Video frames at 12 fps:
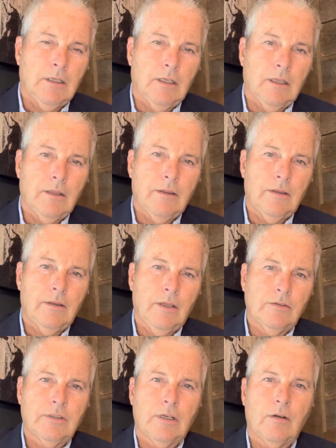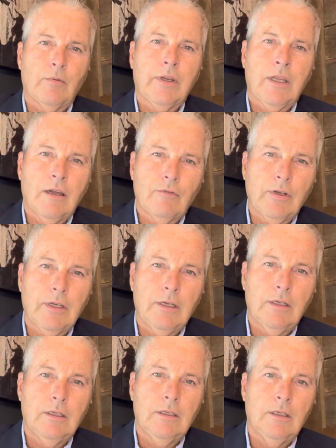uh, those that are
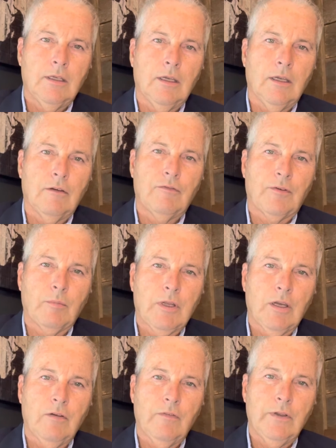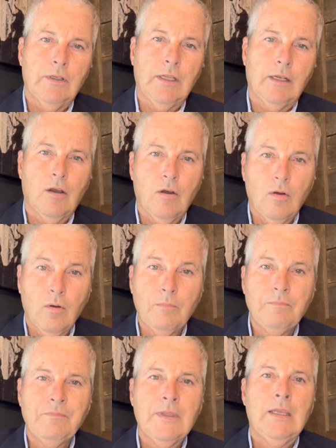recovering uh, from COVID at home.